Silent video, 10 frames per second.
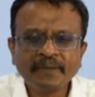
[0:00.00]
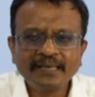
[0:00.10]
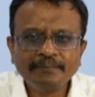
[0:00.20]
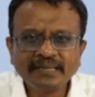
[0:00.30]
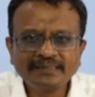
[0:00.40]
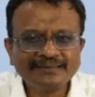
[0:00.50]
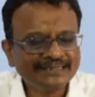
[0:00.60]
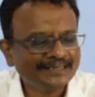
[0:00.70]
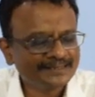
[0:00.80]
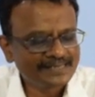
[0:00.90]
In my 30
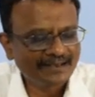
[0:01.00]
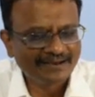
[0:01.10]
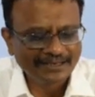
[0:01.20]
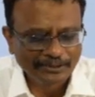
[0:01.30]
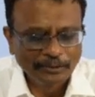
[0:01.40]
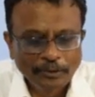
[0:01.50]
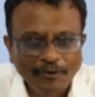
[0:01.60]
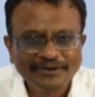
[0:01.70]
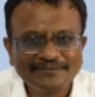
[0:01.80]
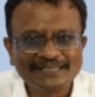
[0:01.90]
years, I've had a
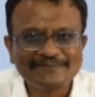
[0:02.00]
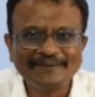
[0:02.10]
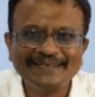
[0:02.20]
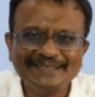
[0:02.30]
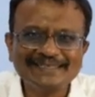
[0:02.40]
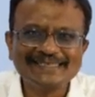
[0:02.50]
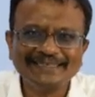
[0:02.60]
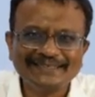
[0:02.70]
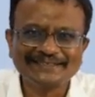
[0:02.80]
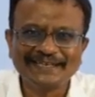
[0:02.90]
lot of experience in
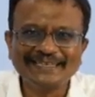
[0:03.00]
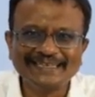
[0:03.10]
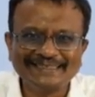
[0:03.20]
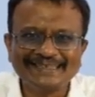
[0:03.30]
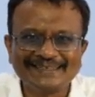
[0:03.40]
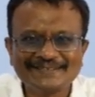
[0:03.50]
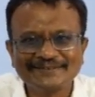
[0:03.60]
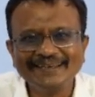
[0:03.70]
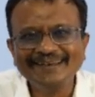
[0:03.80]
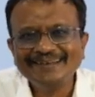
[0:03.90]
the training industry,